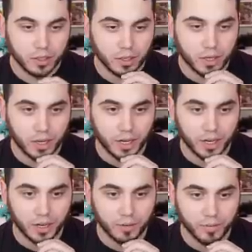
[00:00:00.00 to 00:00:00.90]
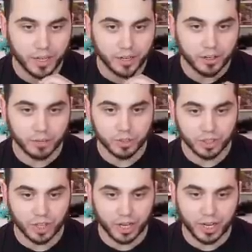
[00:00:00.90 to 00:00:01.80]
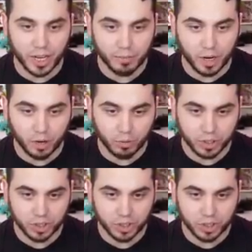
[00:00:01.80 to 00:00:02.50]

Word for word: Um, and here comes a Tynamo, which